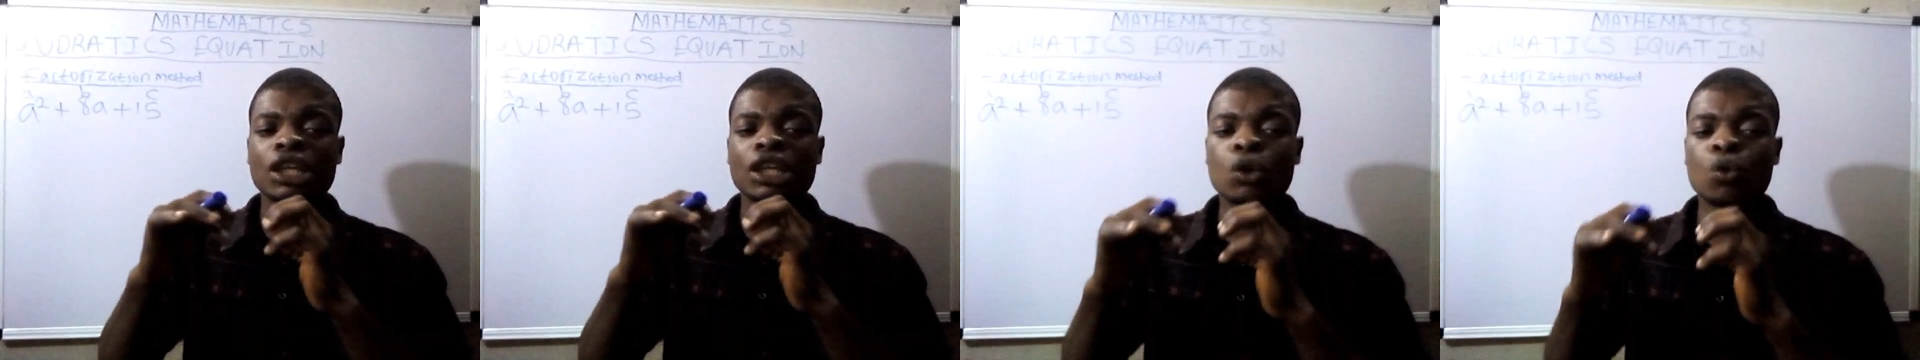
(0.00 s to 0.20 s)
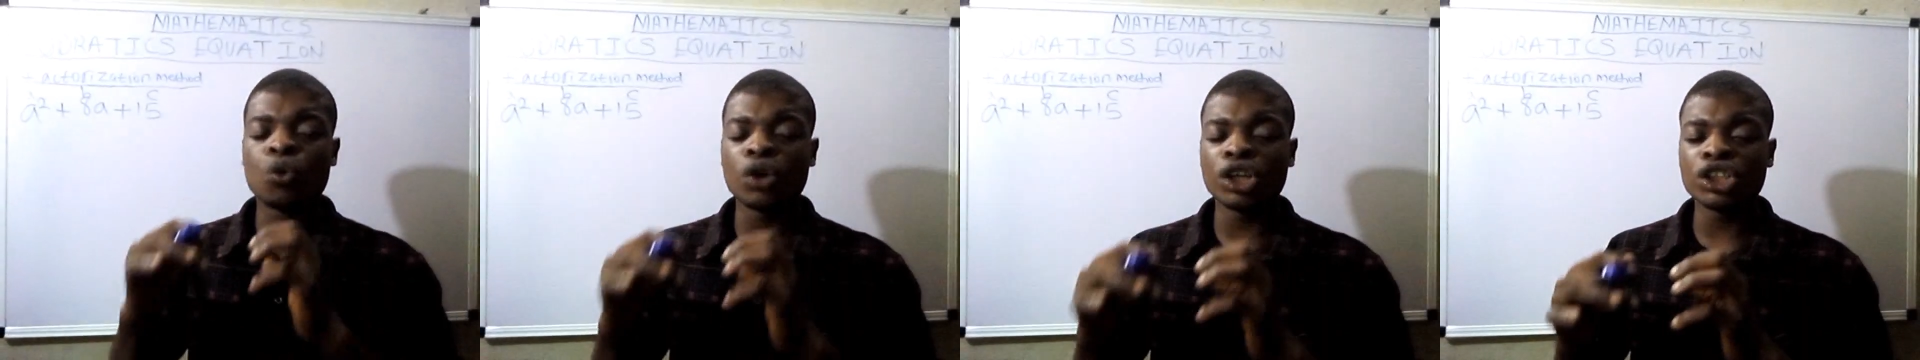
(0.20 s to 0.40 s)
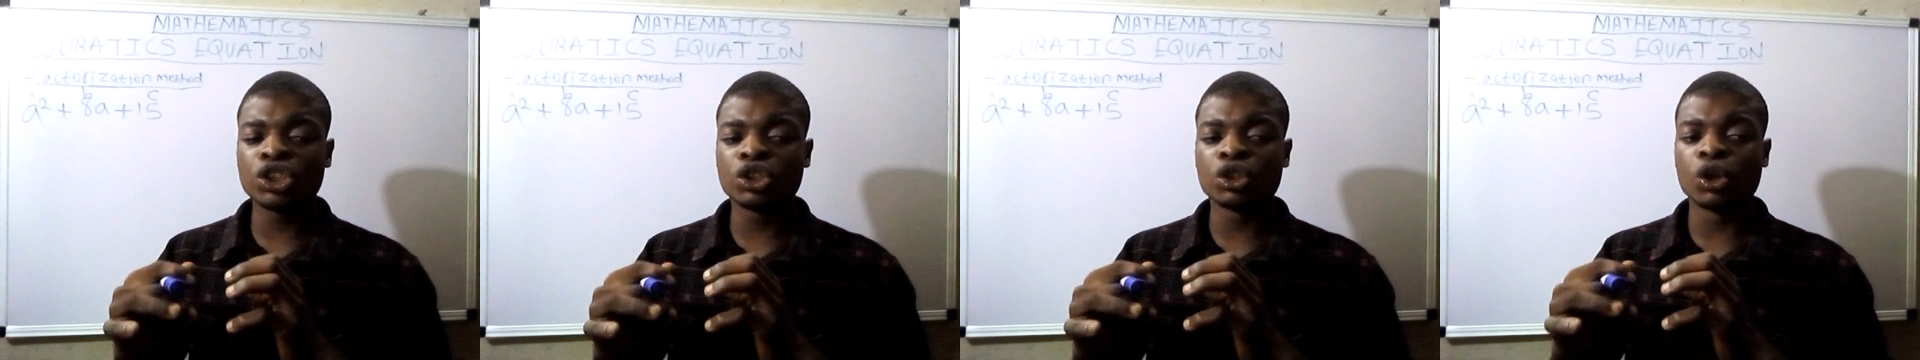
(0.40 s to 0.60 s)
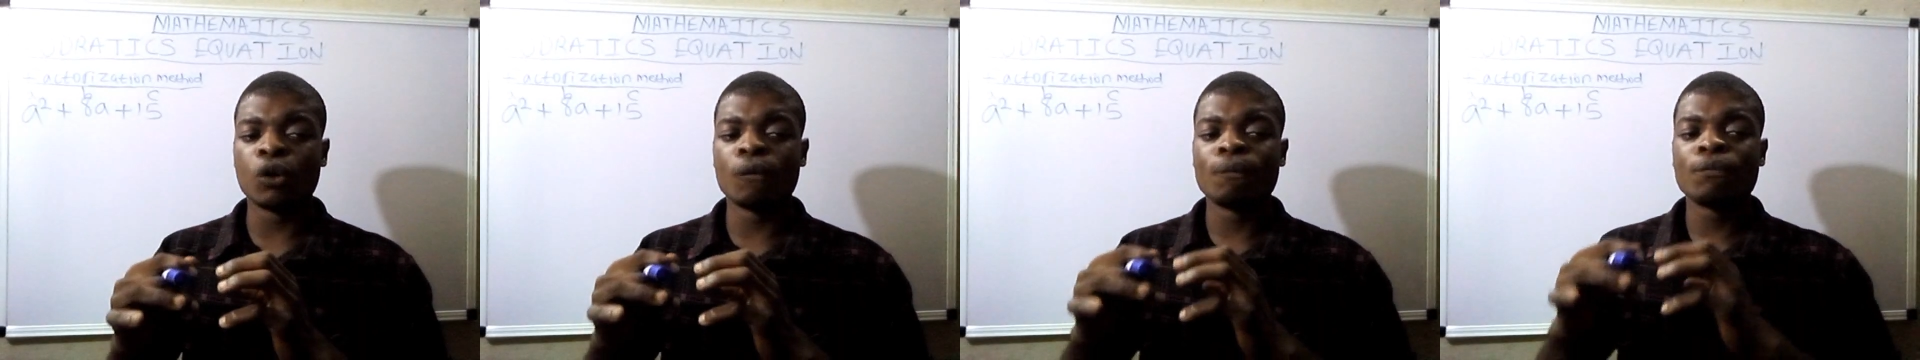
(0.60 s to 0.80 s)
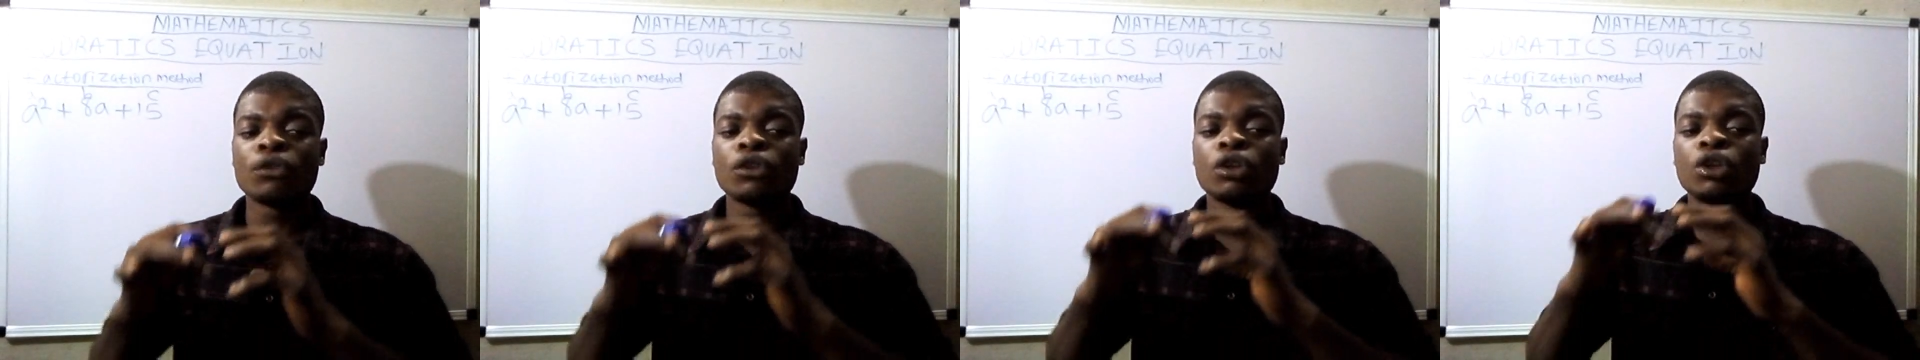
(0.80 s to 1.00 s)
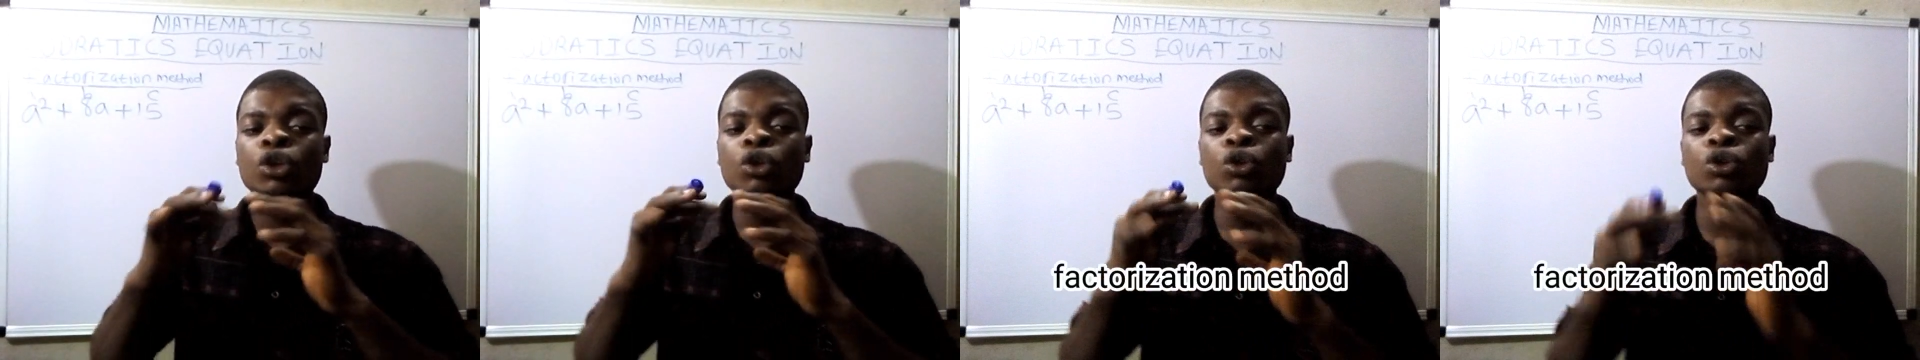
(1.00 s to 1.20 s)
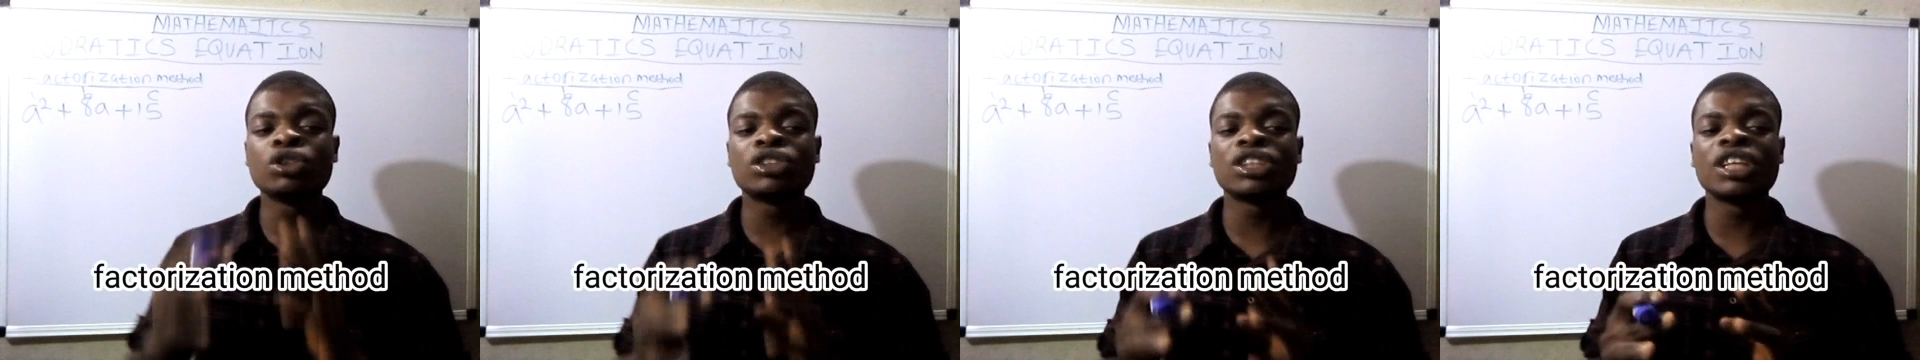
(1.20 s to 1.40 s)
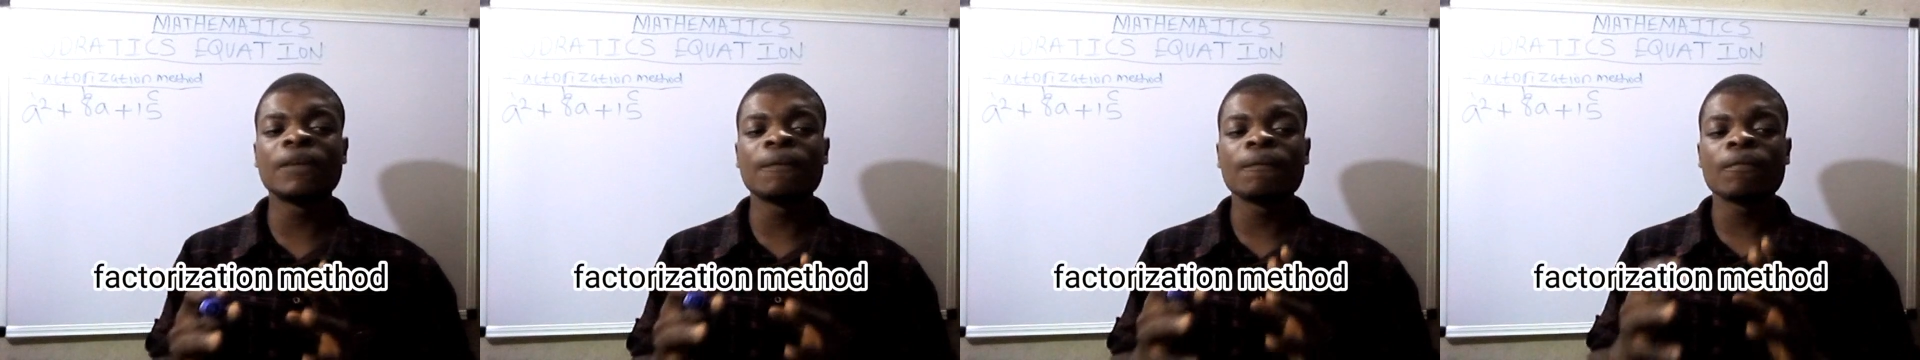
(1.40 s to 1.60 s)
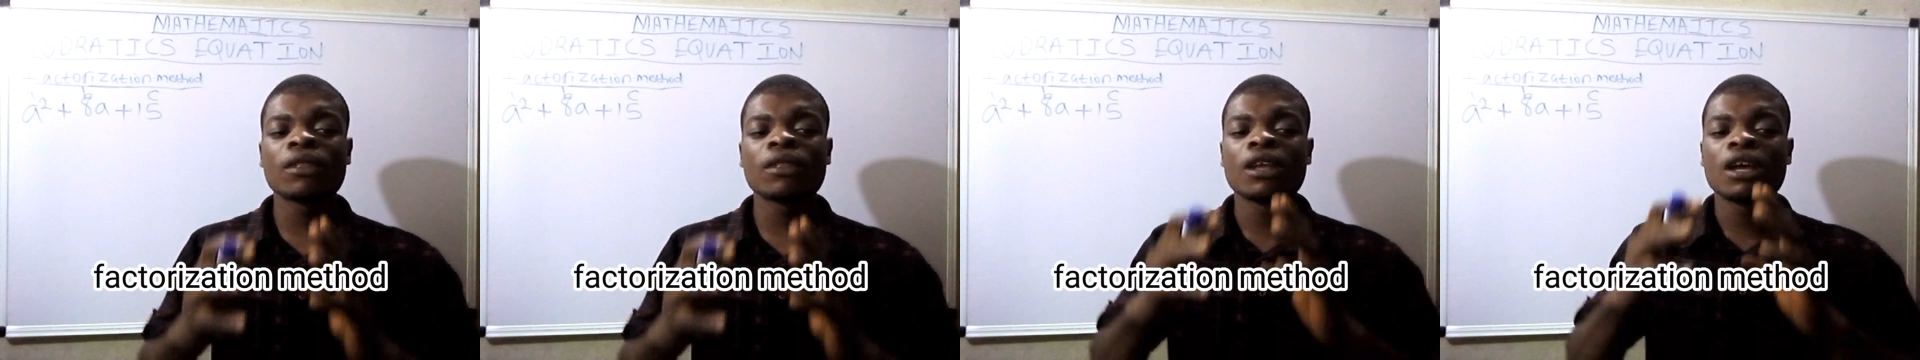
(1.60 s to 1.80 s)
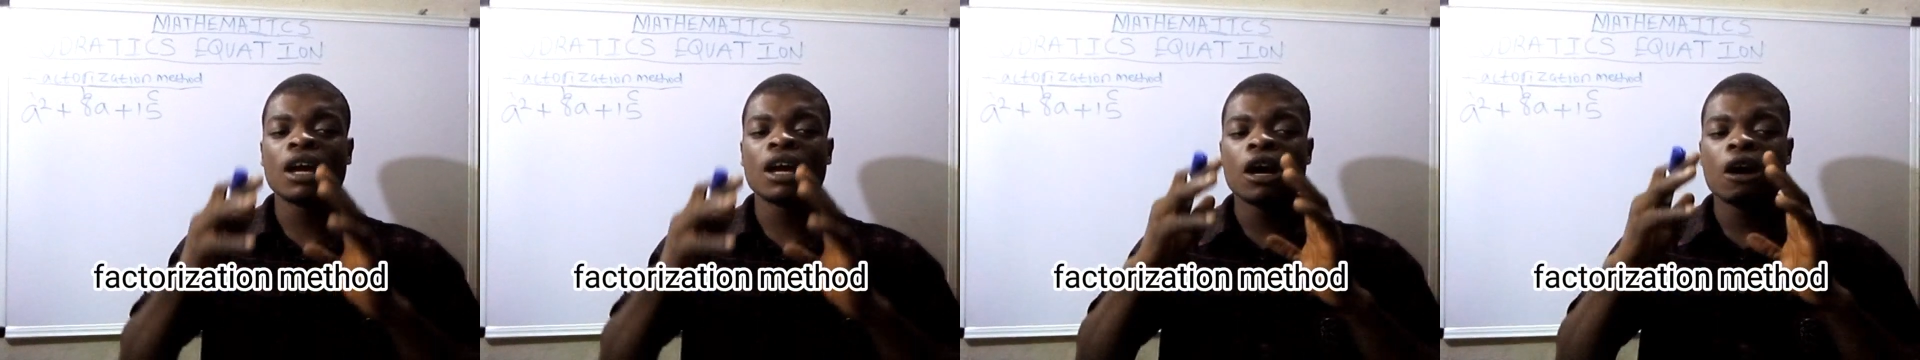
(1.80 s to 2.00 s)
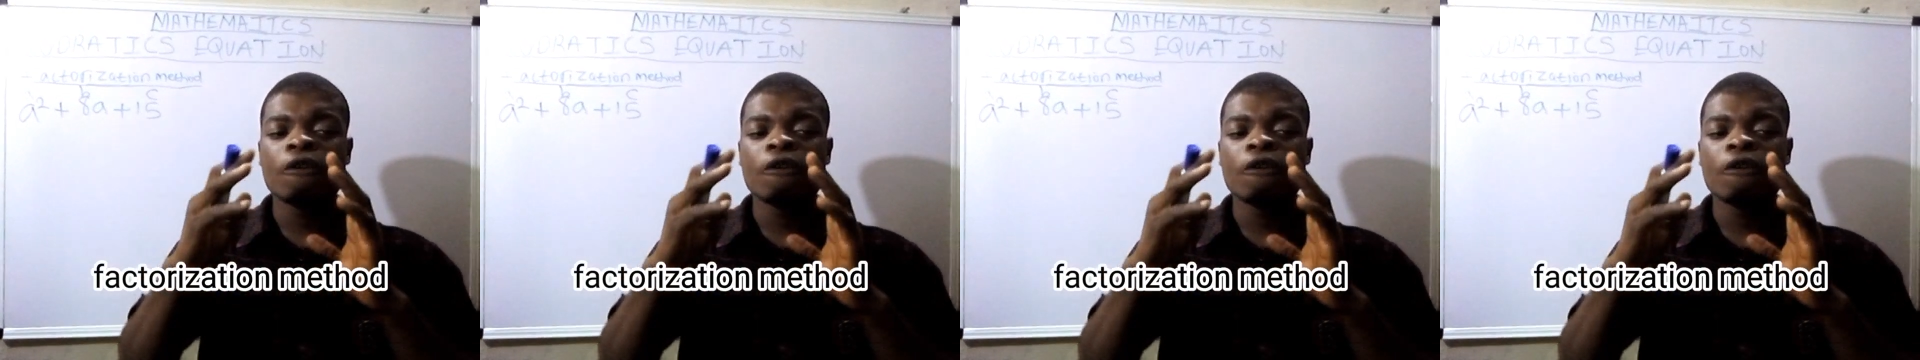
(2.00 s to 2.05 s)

equation using